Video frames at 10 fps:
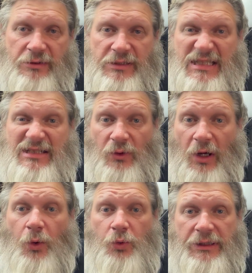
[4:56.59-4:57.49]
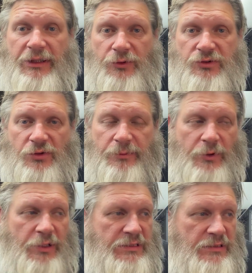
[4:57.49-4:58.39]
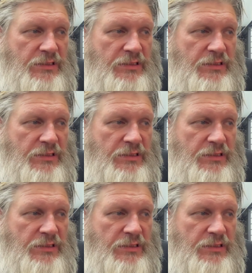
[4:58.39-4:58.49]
they're still holding those sort of prices.